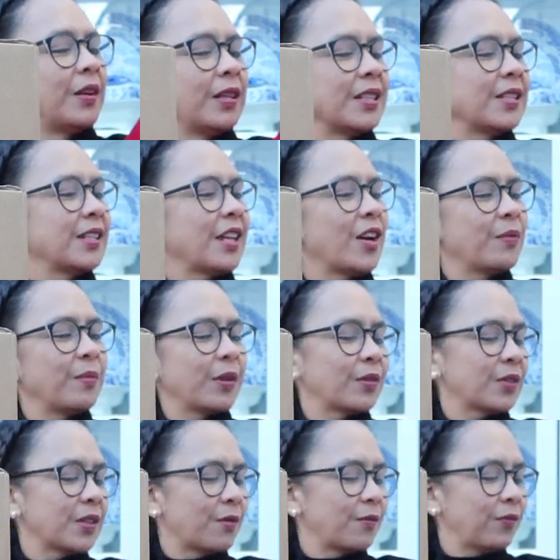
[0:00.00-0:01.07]
this now
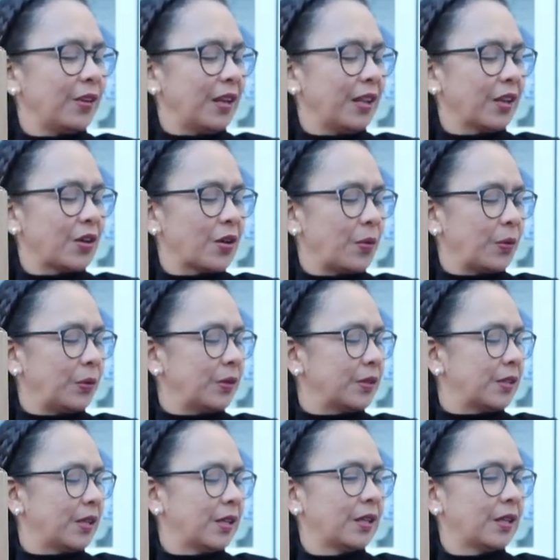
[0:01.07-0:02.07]
because I'm feeling cold.